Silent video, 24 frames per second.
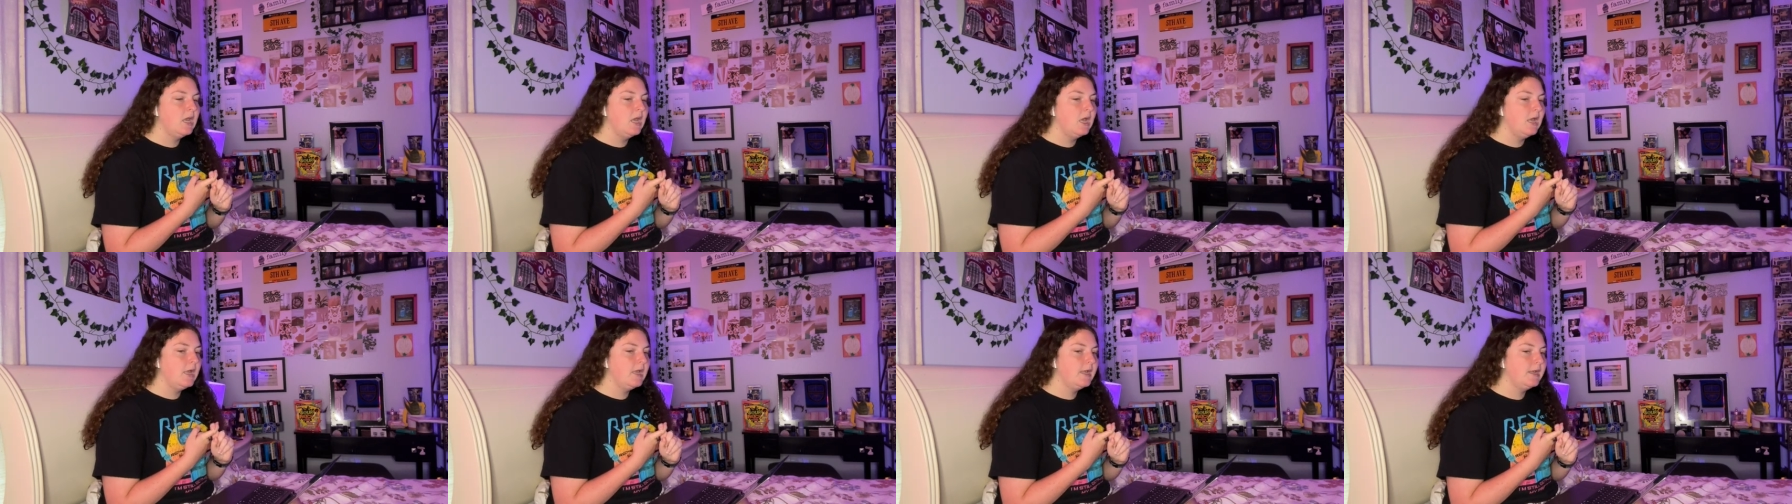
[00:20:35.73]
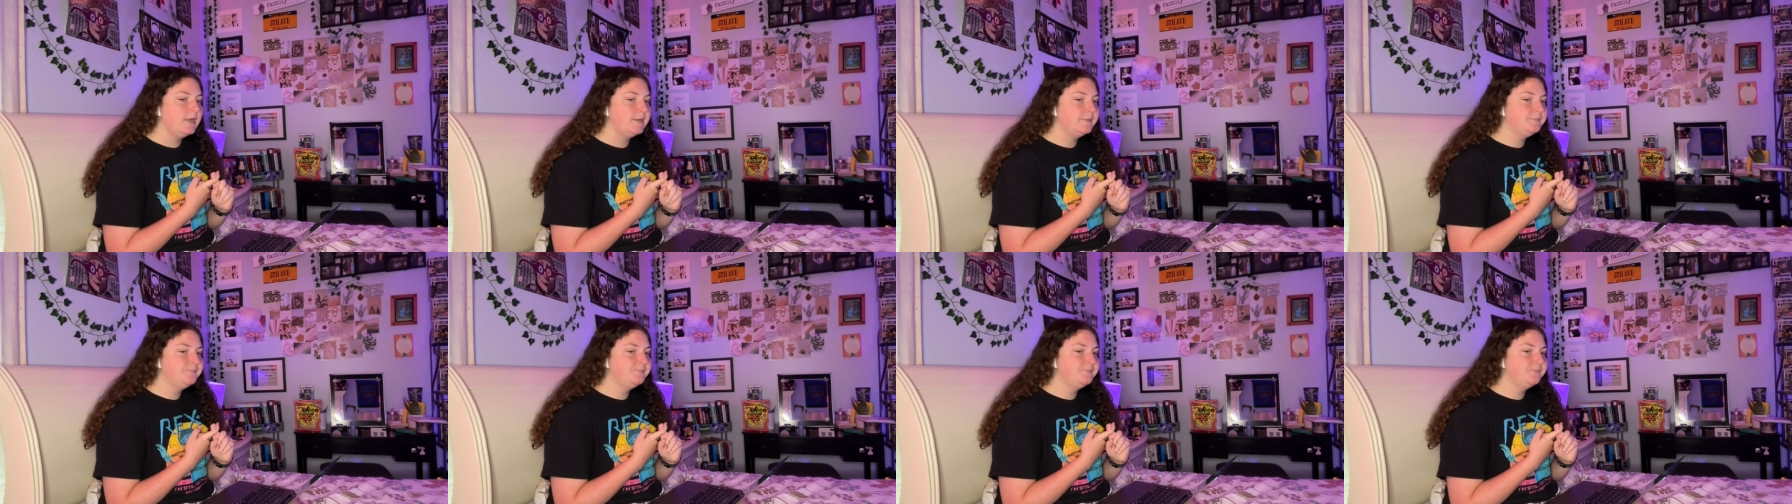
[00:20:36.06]

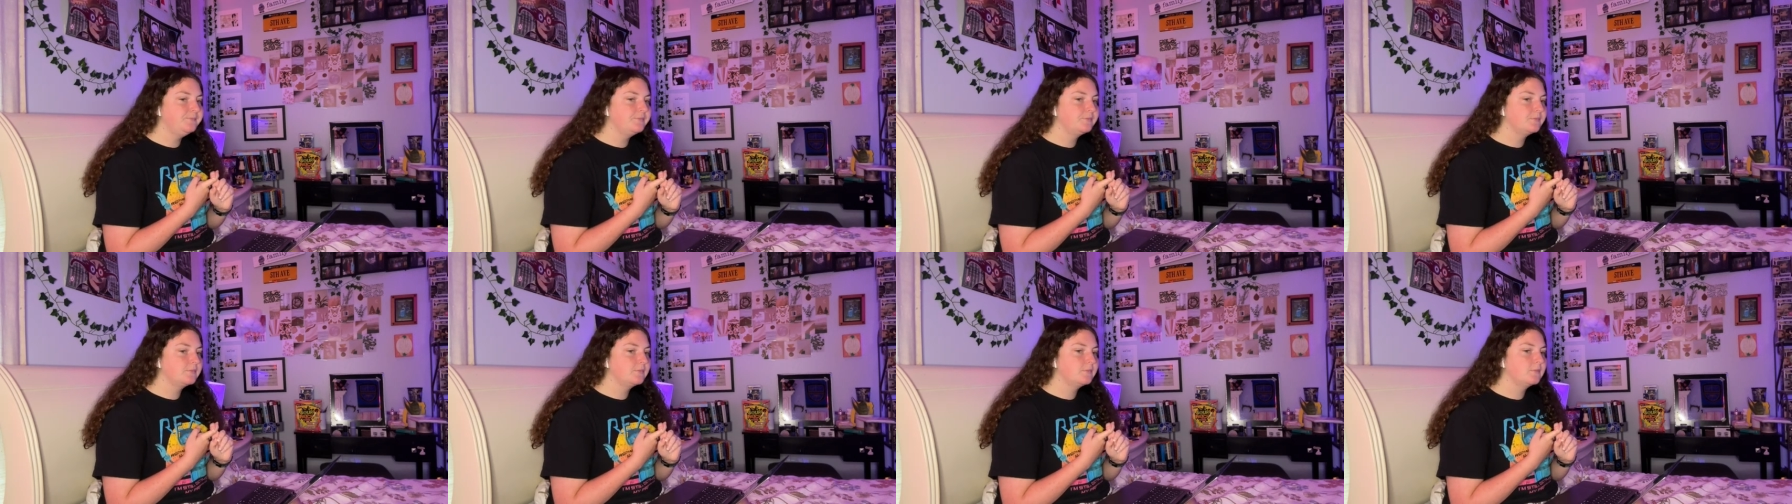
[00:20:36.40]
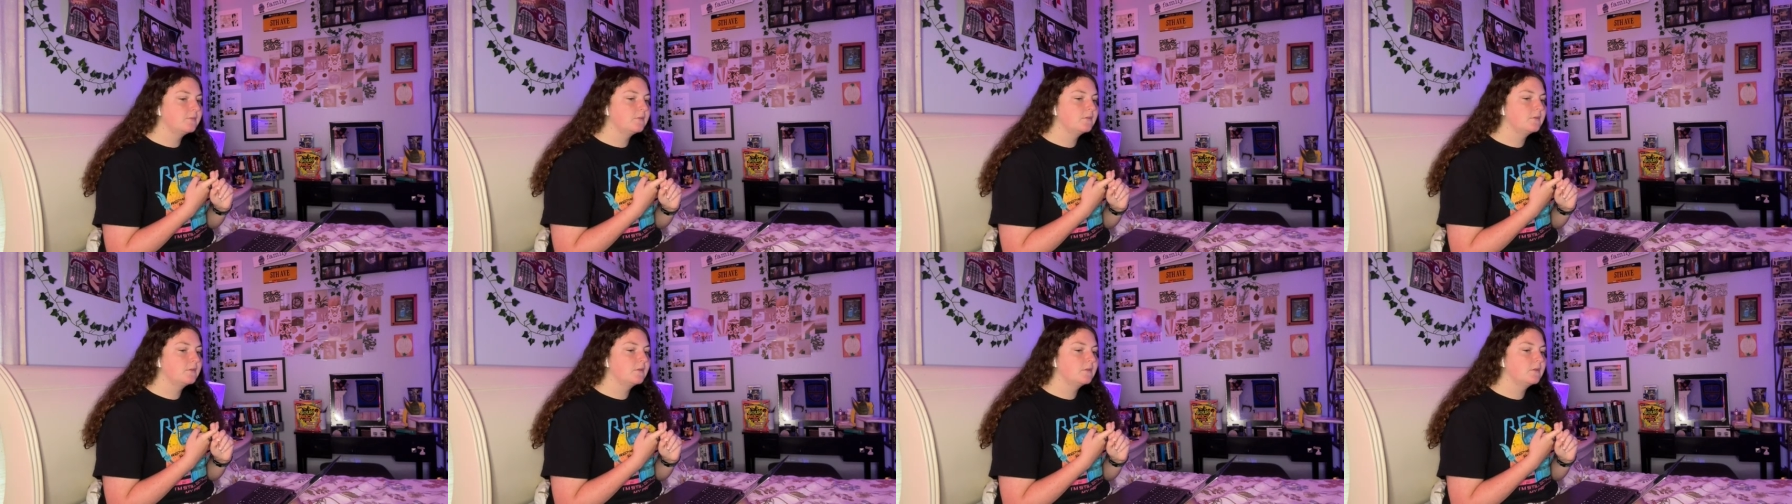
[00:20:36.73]
Um,
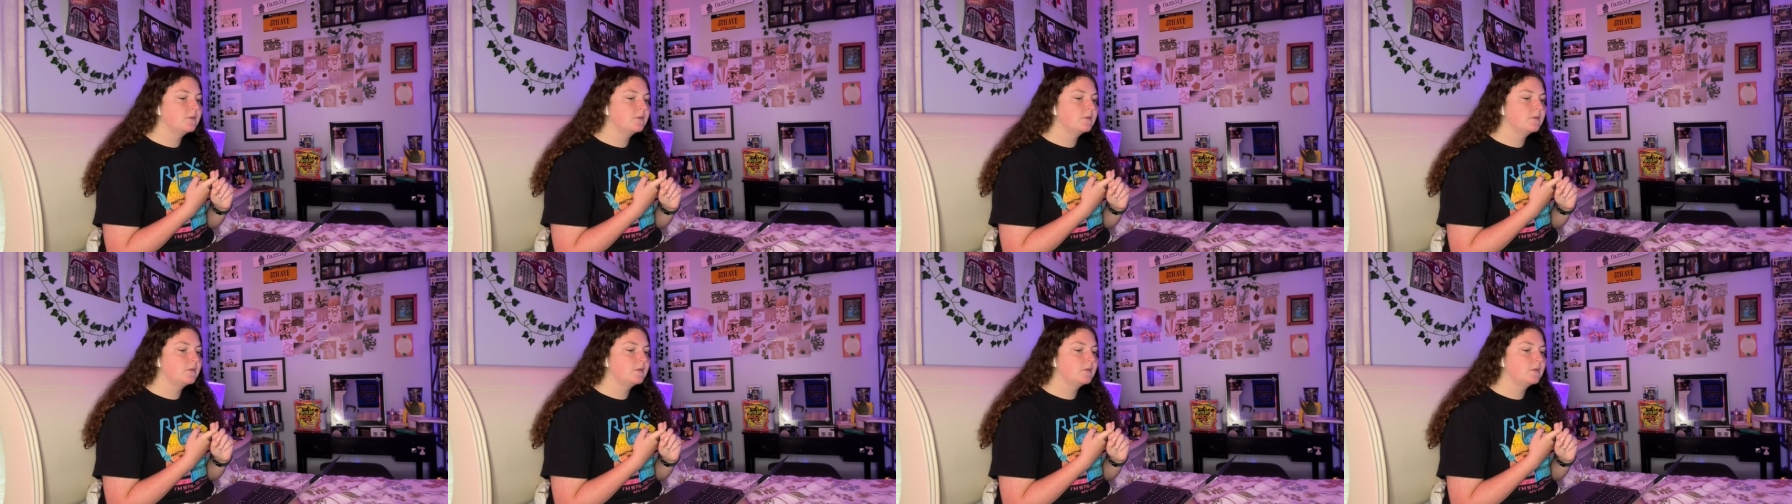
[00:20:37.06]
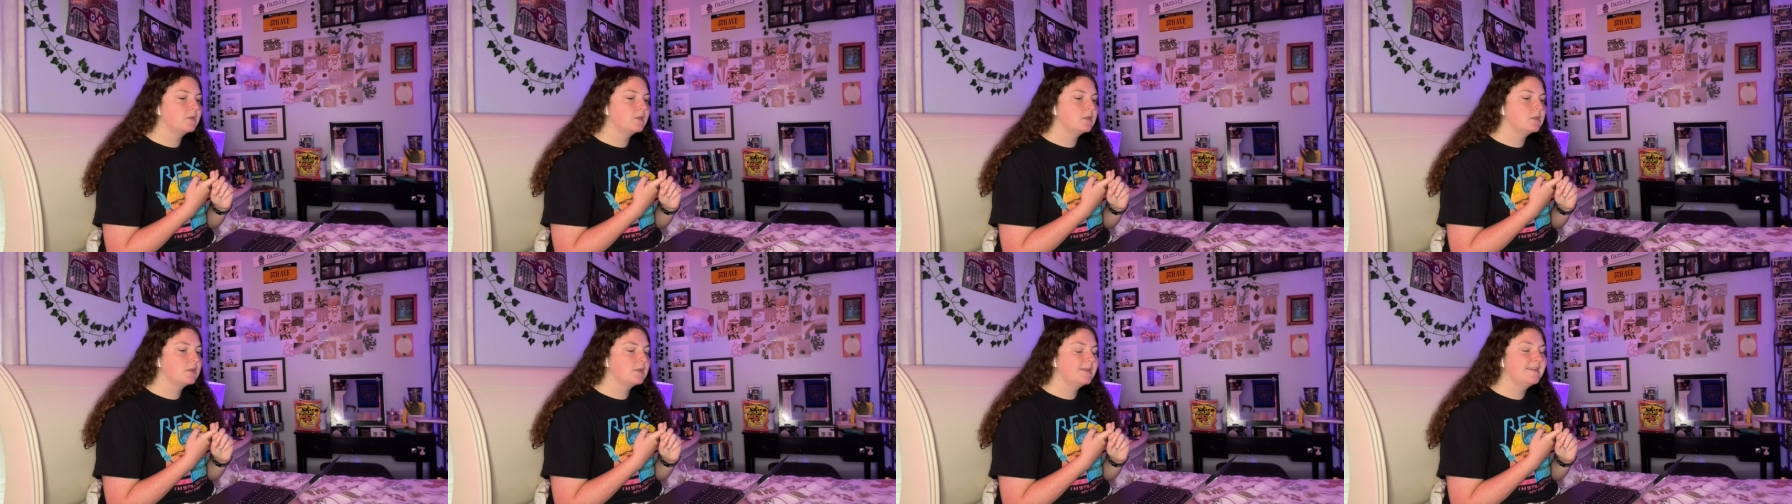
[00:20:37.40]

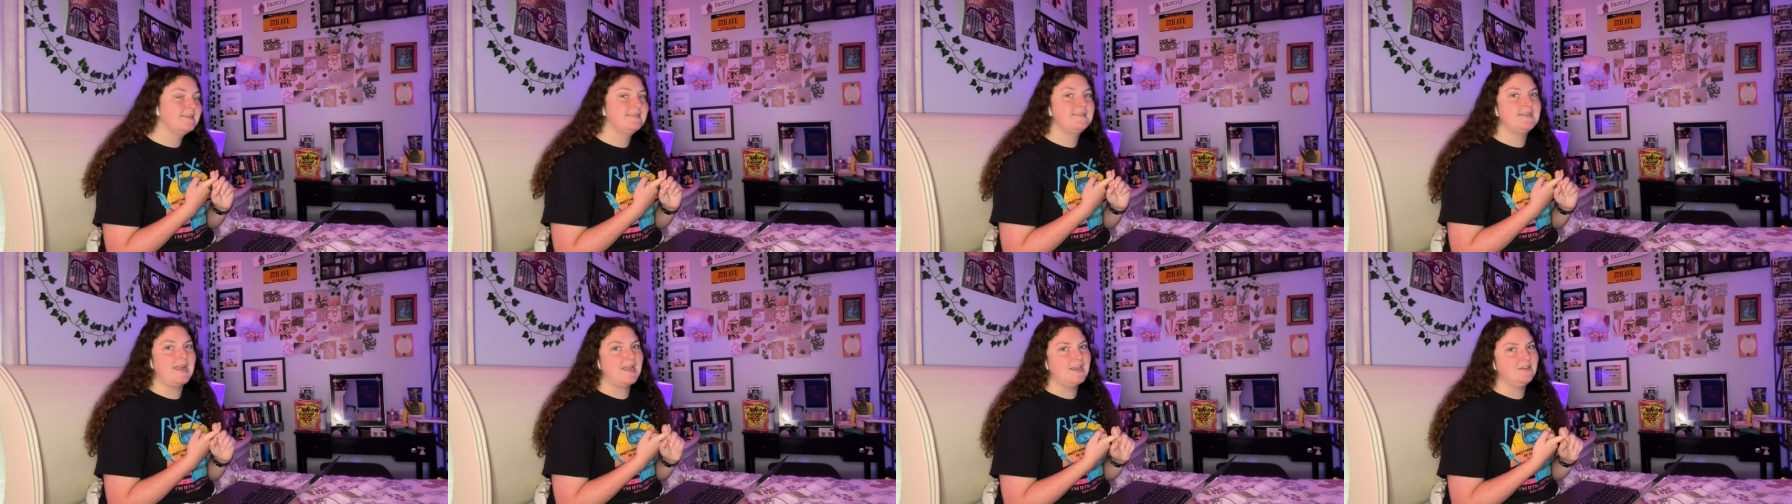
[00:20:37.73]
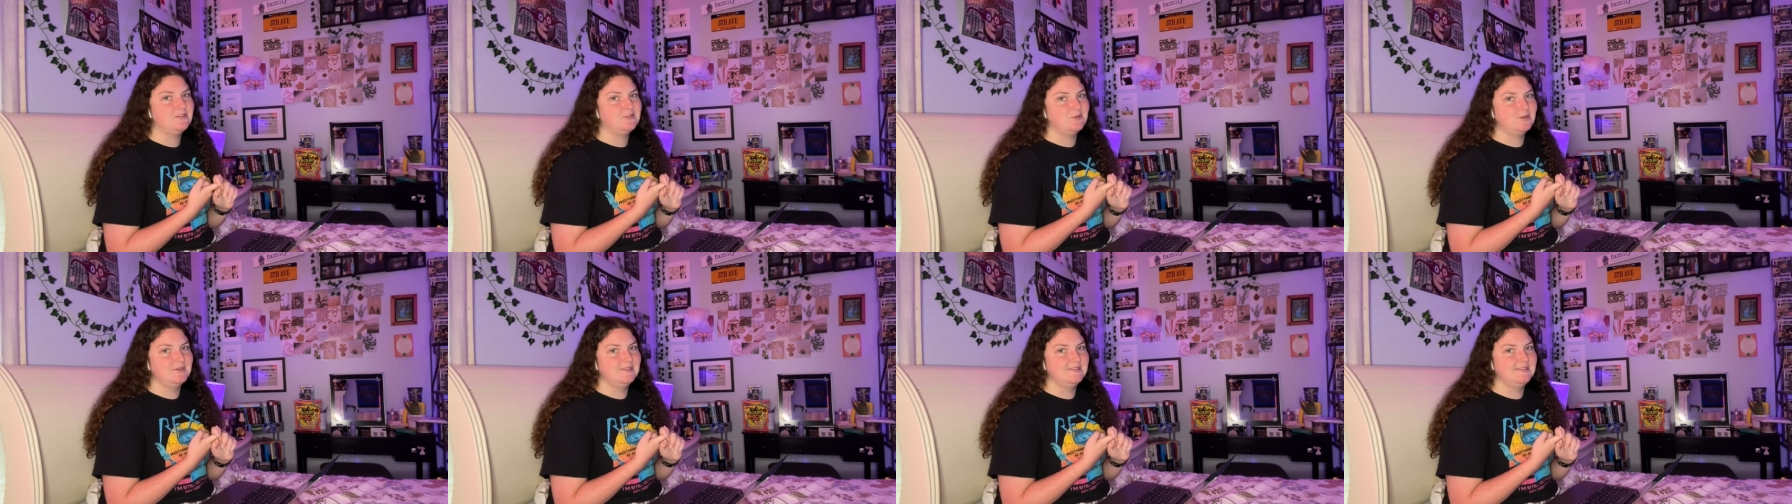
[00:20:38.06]
because
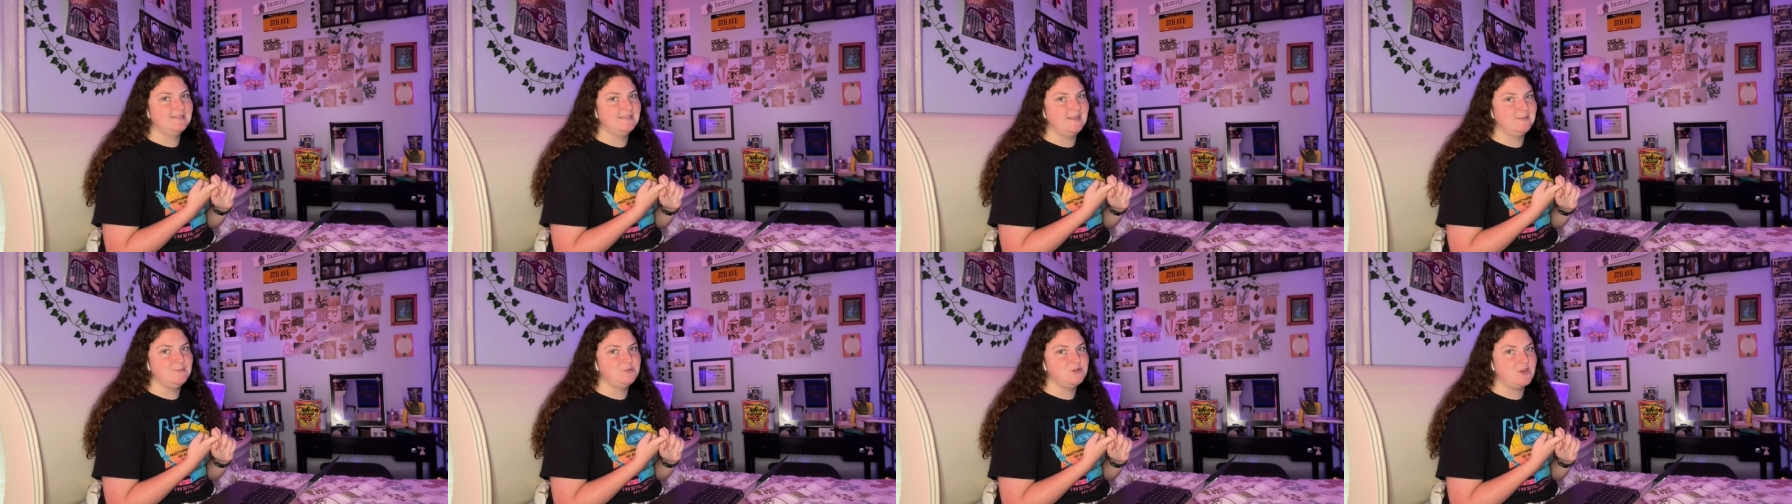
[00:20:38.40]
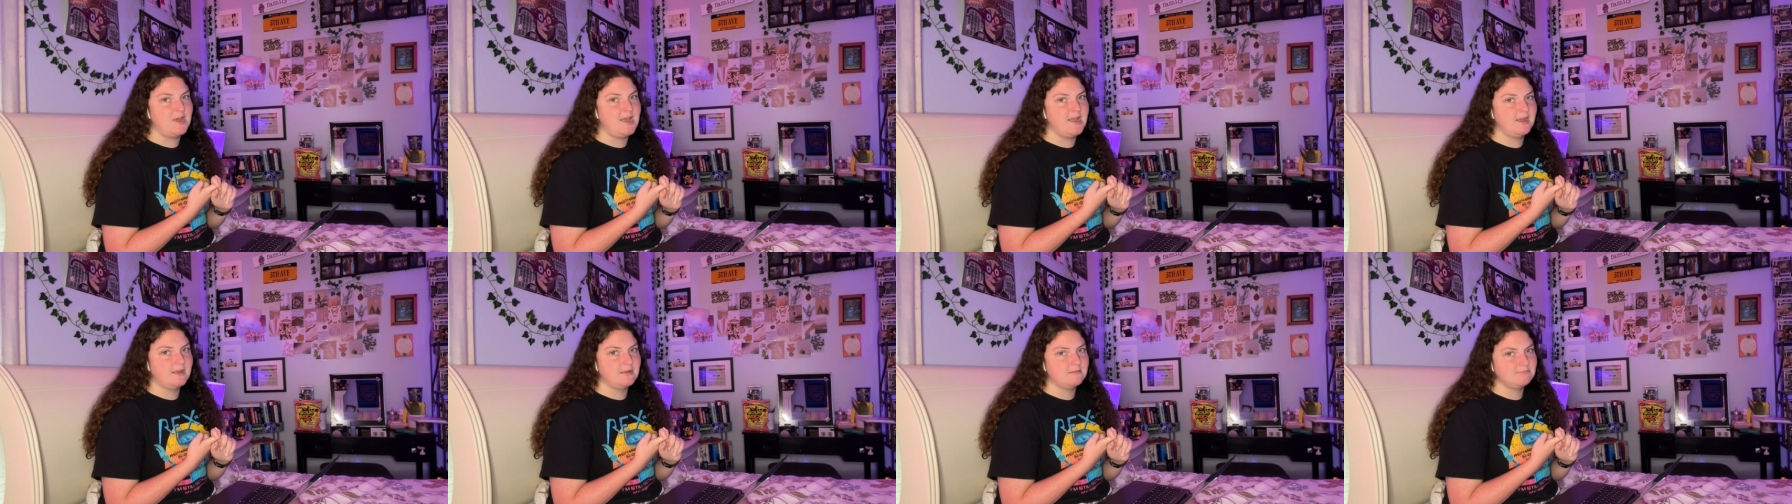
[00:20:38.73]
Dinosaur is the same
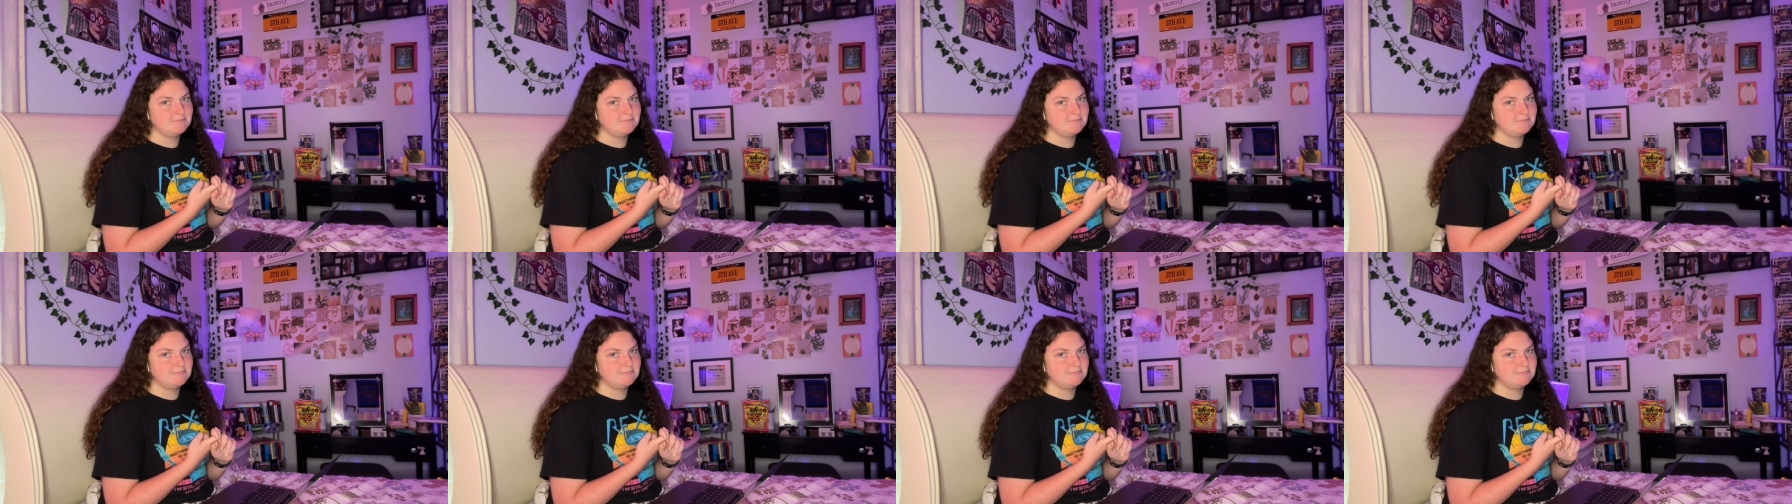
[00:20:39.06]
track.